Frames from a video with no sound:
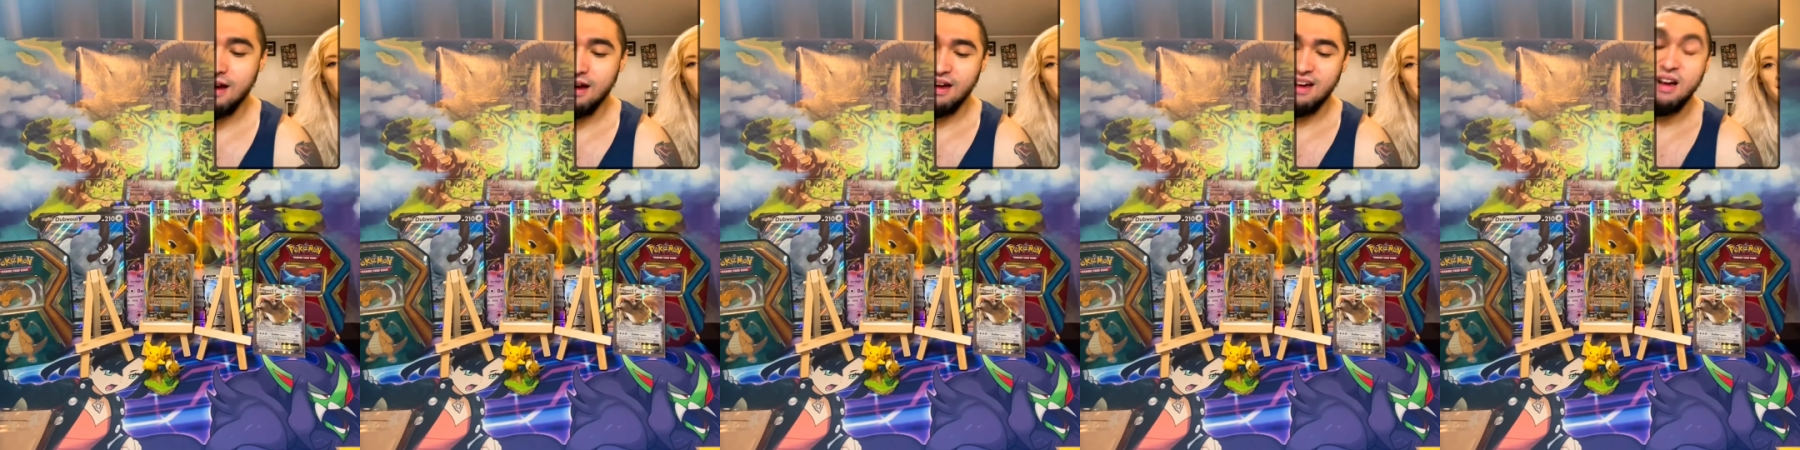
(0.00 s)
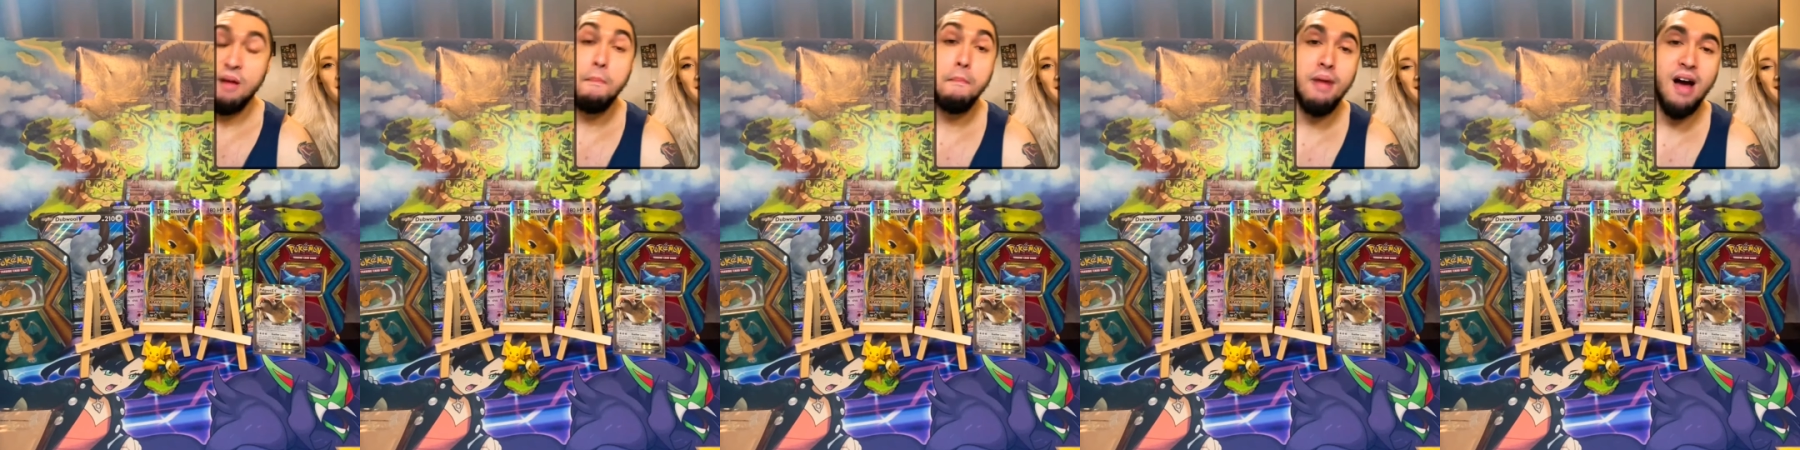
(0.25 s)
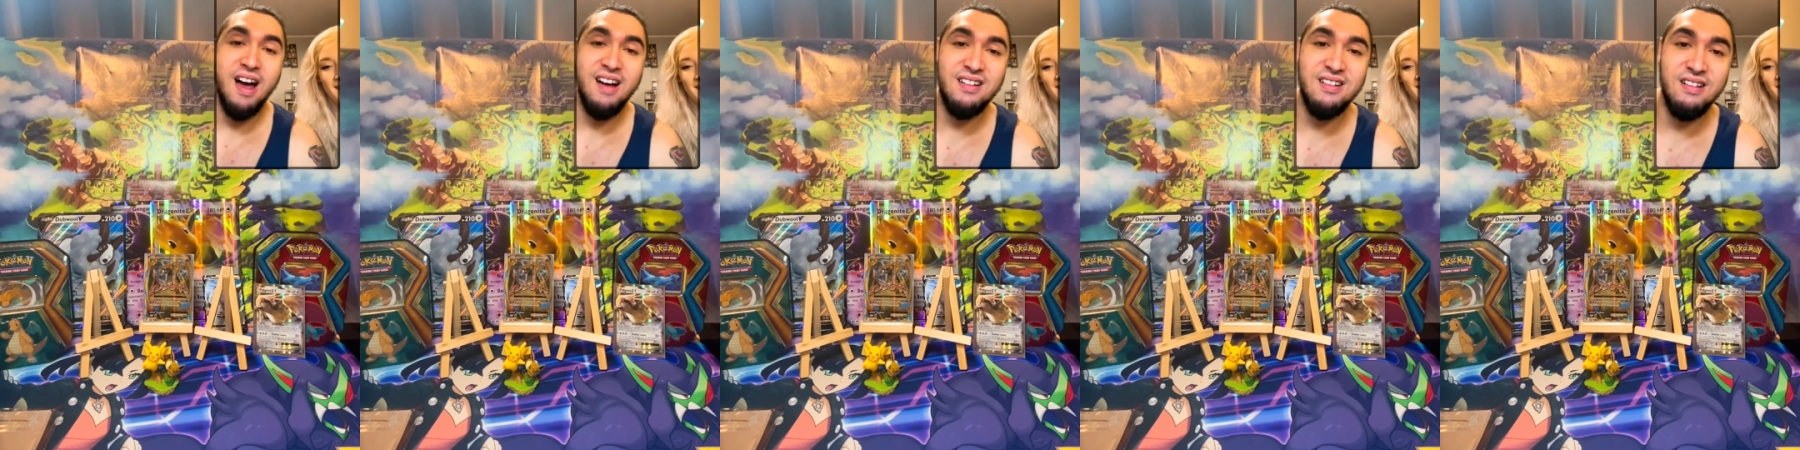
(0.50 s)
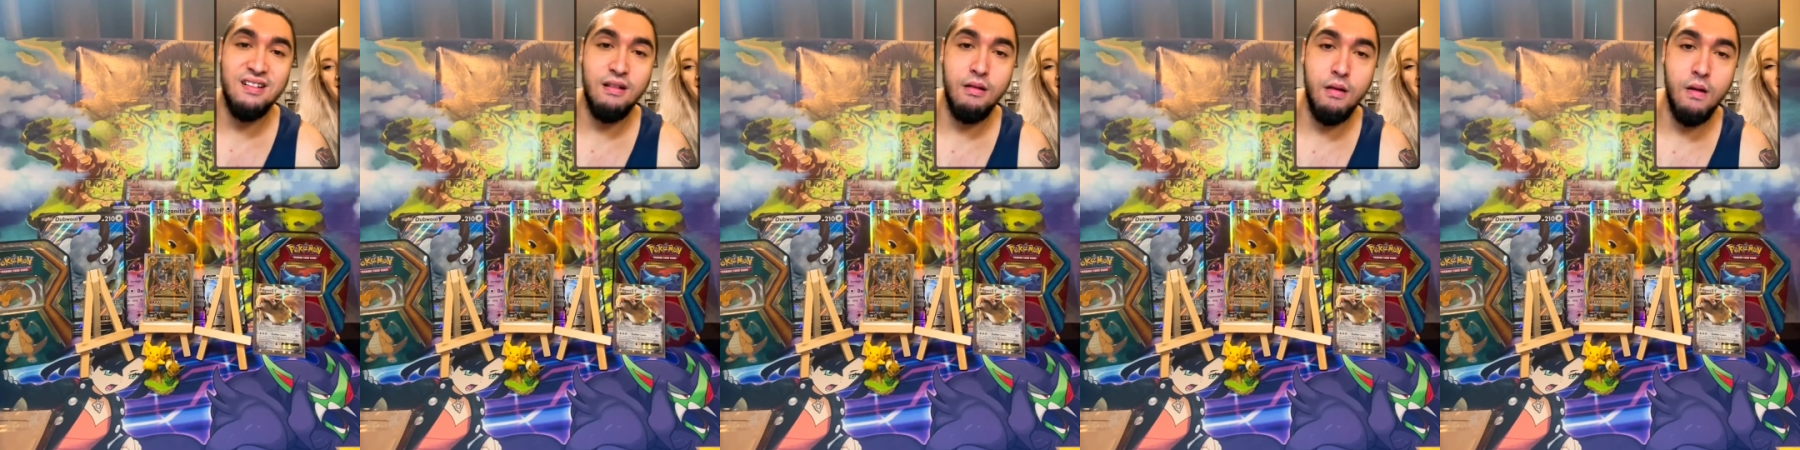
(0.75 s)
unboxing
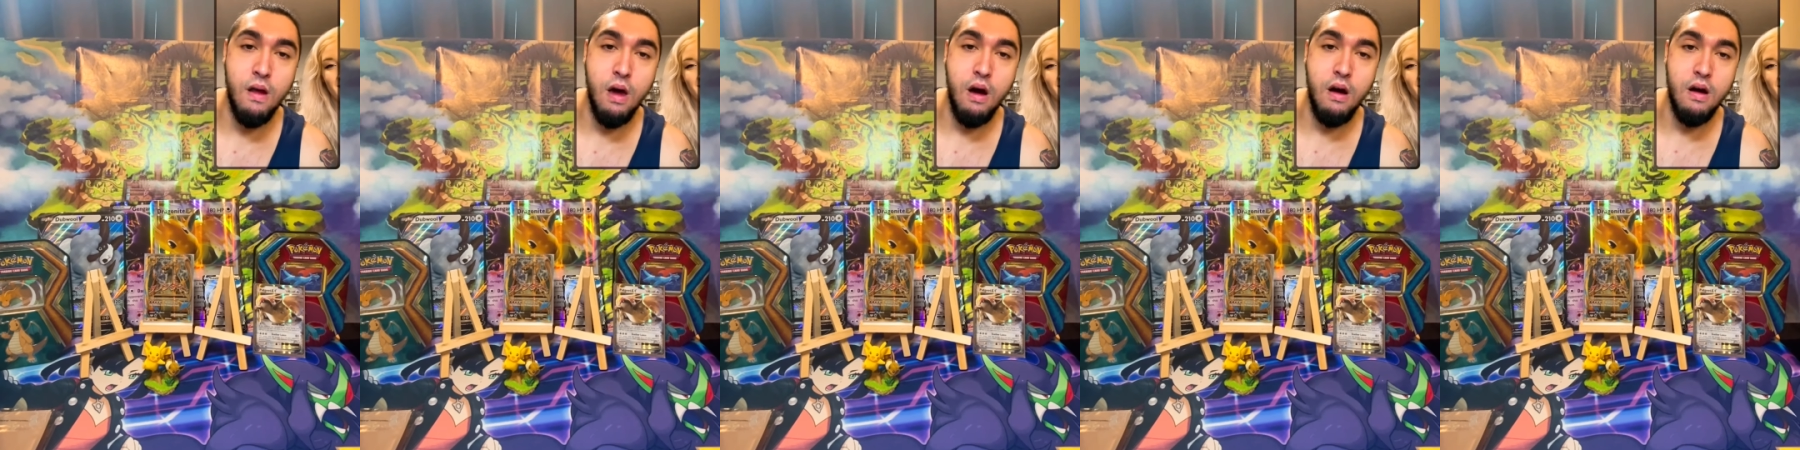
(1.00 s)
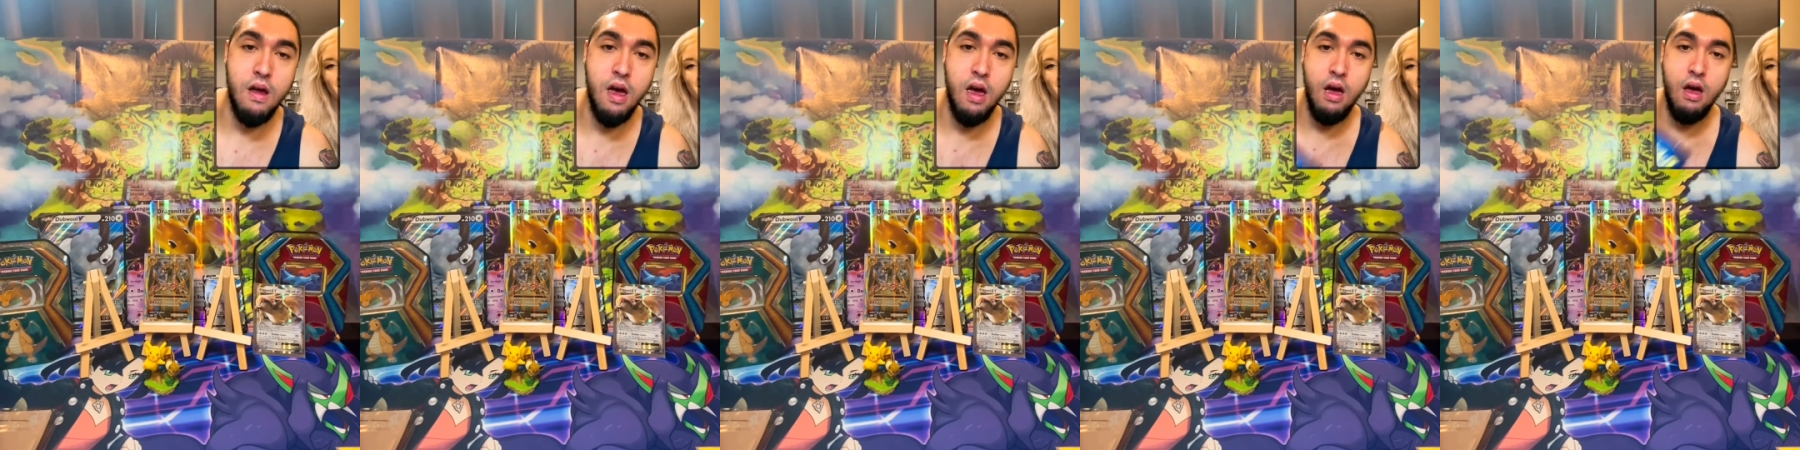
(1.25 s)
going on here.